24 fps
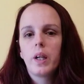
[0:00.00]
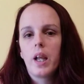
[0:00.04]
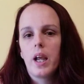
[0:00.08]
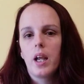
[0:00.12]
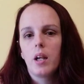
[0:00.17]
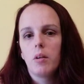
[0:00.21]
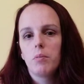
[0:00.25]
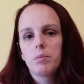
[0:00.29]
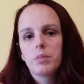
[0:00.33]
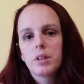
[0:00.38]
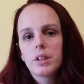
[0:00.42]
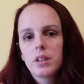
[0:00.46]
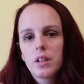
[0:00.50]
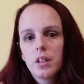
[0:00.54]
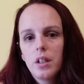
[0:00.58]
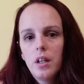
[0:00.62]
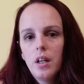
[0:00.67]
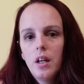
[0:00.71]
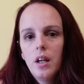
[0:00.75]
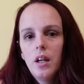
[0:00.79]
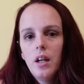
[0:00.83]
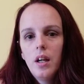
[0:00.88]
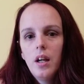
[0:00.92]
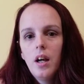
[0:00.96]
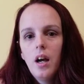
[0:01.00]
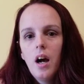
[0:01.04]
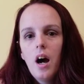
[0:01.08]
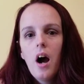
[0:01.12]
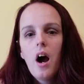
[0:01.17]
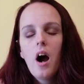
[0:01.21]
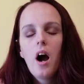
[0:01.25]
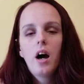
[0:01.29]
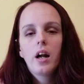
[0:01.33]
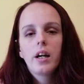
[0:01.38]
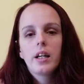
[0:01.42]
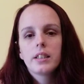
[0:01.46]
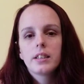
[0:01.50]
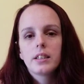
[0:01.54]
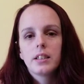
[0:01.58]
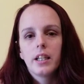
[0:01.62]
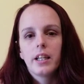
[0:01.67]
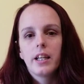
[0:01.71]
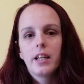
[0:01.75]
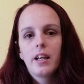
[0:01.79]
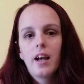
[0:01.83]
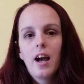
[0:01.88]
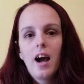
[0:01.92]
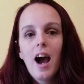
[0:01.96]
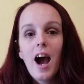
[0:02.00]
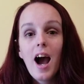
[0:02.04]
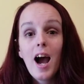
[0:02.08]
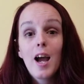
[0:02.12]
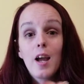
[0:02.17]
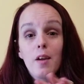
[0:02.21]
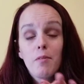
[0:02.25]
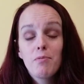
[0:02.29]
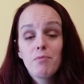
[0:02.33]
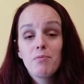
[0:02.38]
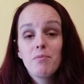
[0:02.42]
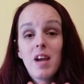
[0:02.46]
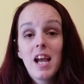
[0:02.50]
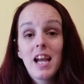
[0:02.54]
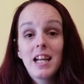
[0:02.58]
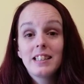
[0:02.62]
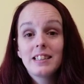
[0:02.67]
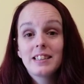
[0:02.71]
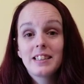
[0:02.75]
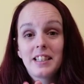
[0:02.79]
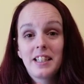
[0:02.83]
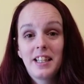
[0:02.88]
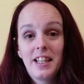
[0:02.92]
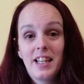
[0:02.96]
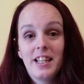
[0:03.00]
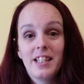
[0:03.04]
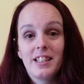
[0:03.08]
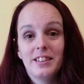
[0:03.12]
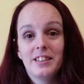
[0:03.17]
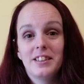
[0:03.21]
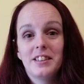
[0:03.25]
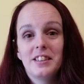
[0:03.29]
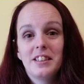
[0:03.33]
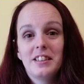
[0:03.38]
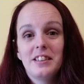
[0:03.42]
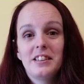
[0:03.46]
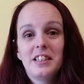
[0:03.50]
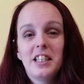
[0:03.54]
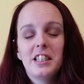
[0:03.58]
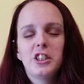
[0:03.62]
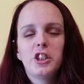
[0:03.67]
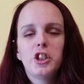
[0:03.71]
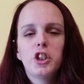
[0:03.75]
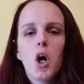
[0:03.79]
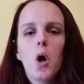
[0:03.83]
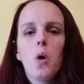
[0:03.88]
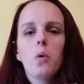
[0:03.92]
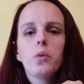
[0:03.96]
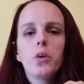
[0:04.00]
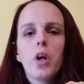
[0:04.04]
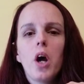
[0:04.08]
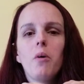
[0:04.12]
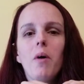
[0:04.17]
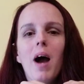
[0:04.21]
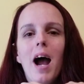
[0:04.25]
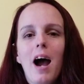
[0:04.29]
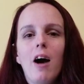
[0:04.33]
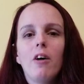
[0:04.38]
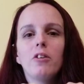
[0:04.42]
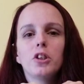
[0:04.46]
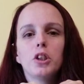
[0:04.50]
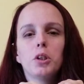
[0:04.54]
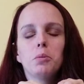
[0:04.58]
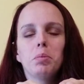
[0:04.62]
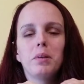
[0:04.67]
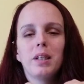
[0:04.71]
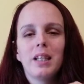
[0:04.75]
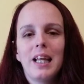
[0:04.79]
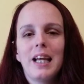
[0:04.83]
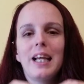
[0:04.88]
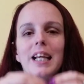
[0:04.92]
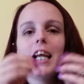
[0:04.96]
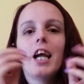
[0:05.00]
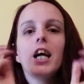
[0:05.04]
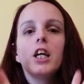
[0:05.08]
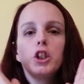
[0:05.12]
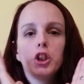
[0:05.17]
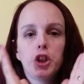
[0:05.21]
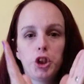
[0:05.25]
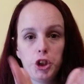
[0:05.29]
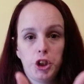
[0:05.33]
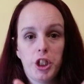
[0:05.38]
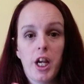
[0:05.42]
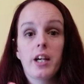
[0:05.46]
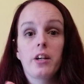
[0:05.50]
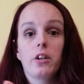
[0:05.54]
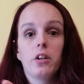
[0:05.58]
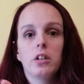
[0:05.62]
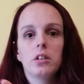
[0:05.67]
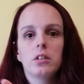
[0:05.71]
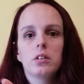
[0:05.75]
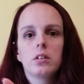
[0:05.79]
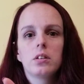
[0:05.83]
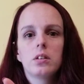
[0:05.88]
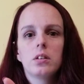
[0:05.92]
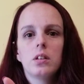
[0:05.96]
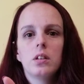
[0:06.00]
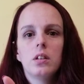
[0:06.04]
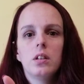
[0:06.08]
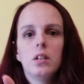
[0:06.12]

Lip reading: games? Honestly, I've met kids that don't know how to play checkers.